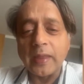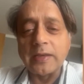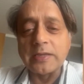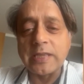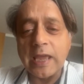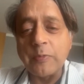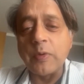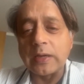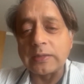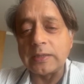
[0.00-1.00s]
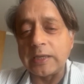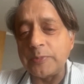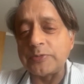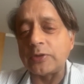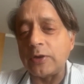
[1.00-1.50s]
It is their work that
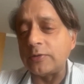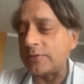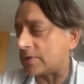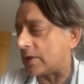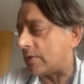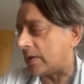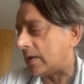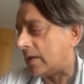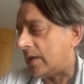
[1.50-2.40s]
keeps the Congress going,